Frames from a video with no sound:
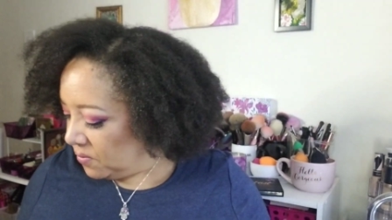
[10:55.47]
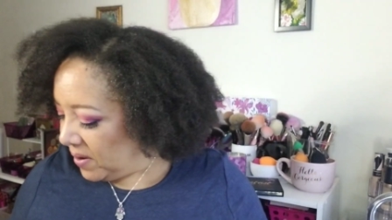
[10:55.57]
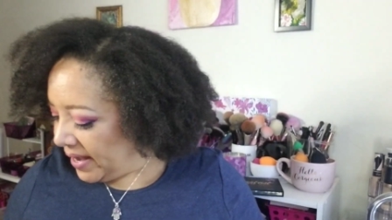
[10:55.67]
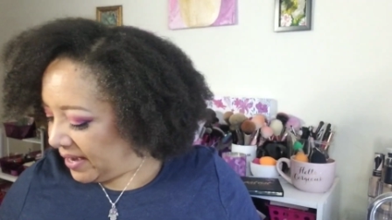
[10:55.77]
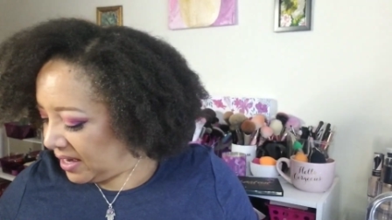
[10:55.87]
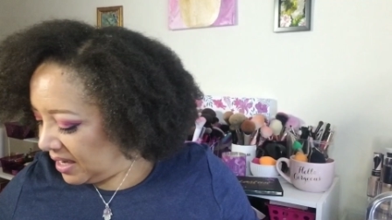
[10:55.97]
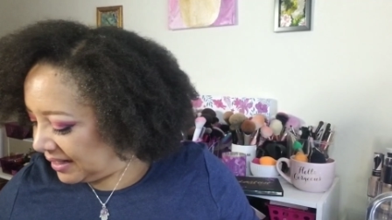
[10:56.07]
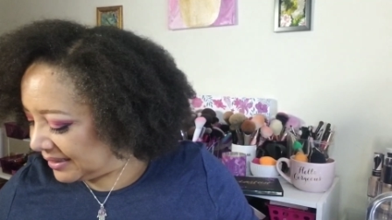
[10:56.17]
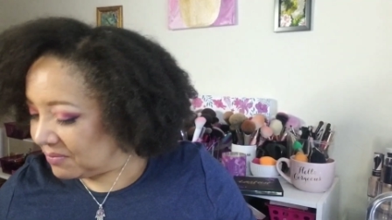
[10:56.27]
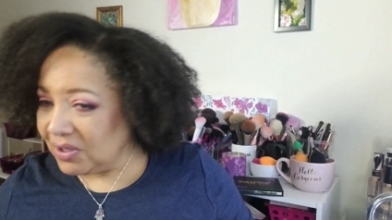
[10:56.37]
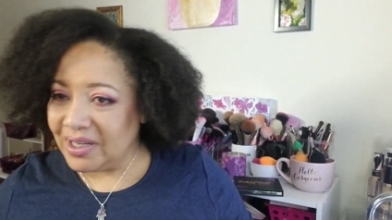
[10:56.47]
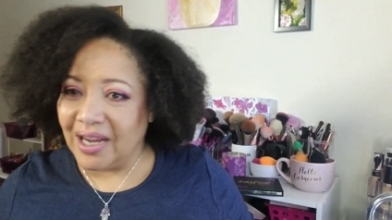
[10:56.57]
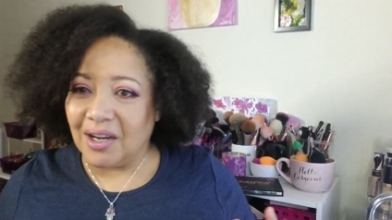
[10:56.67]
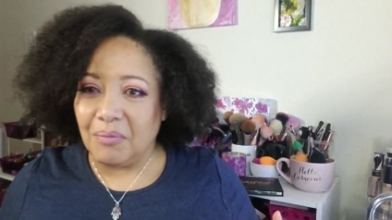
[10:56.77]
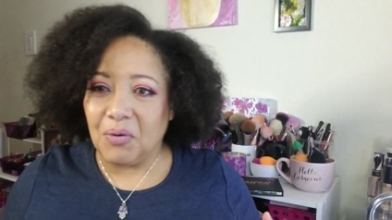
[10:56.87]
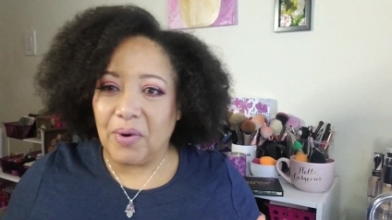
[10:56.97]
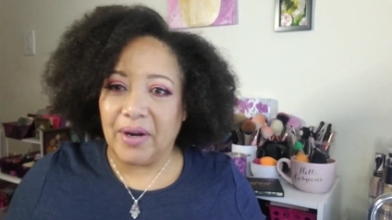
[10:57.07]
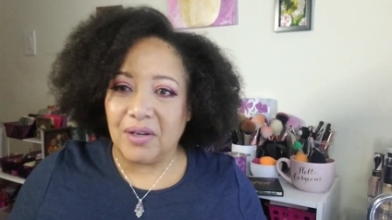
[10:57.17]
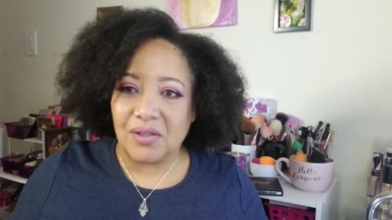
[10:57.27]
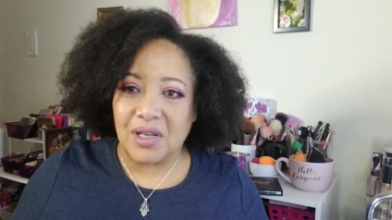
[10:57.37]
put away because I'm really not going to be
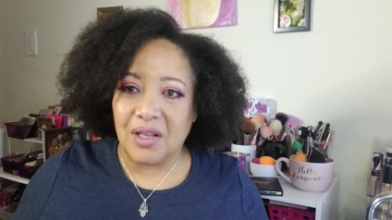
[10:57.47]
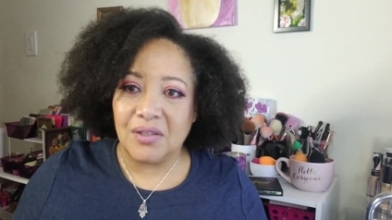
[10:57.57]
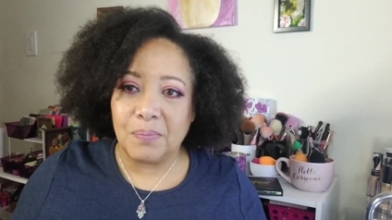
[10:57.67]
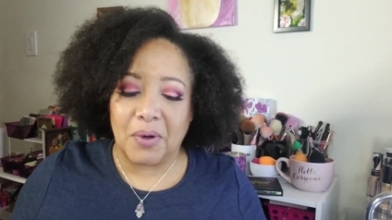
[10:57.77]
wearing those colors.